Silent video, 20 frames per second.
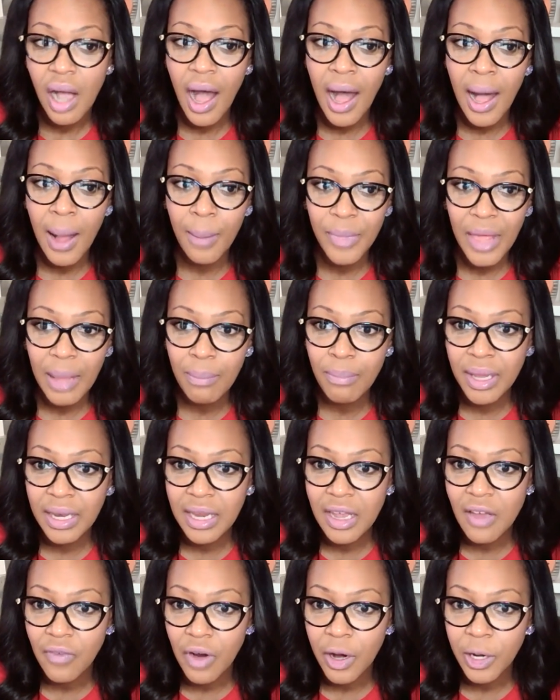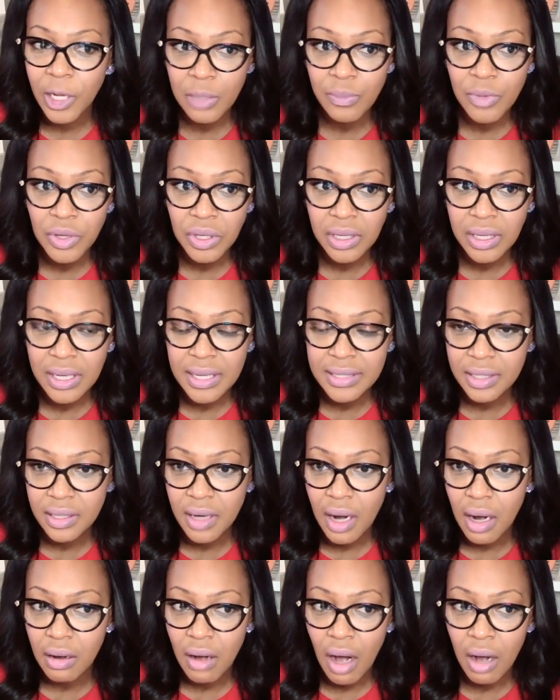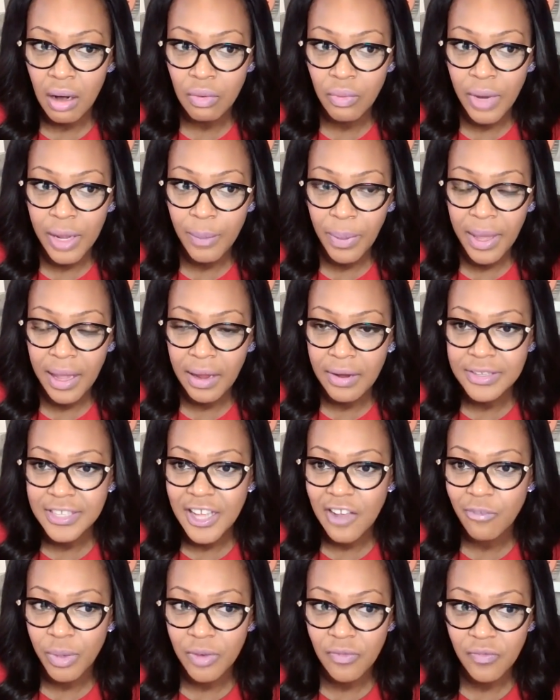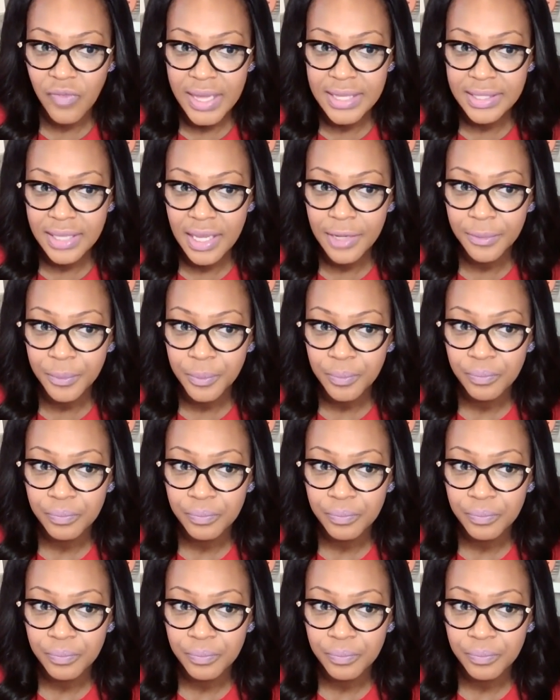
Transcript: that many of our communities and our ratepayers have been facing.